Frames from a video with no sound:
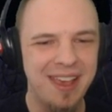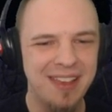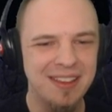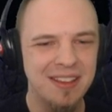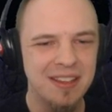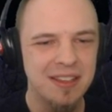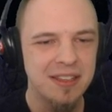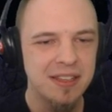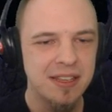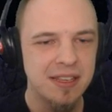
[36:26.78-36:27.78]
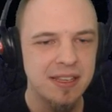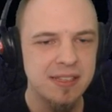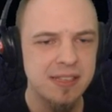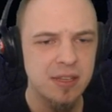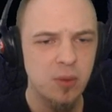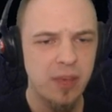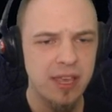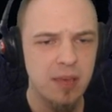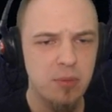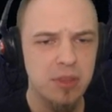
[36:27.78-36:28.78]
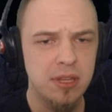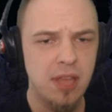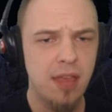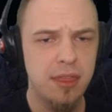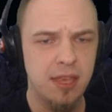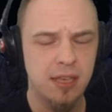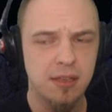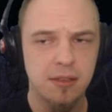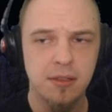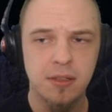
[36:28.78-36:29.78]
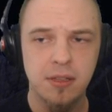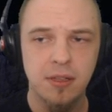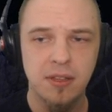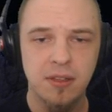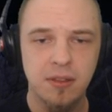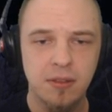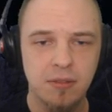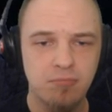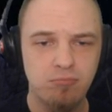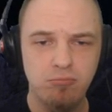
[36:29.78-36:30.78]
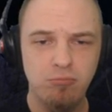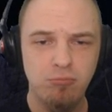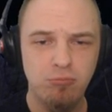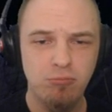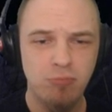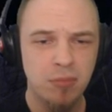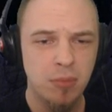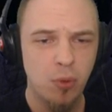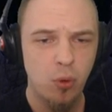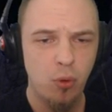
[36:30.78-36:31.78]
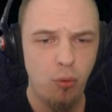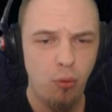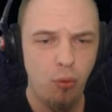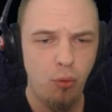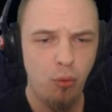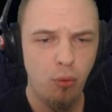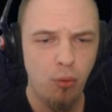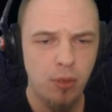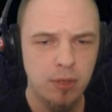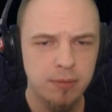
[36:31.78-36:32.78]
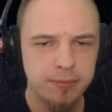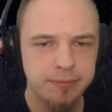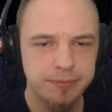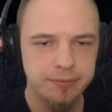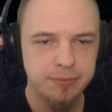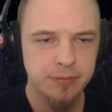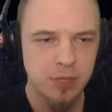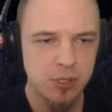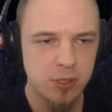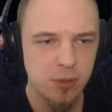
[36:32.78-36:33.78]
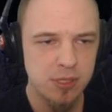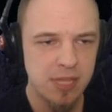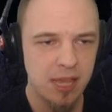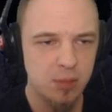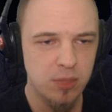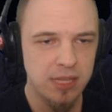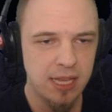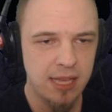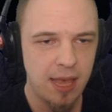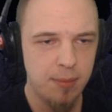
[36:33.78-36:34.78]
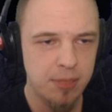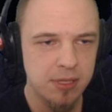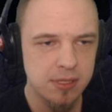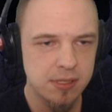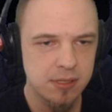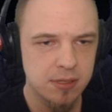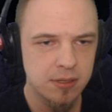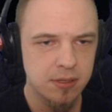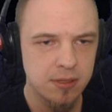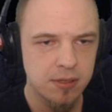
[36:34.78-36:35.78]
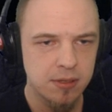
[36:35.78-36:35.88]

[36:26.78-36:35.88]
Poor Dan. He's gonna wake up with nothing. Hmm. Oh. So sad when that happens.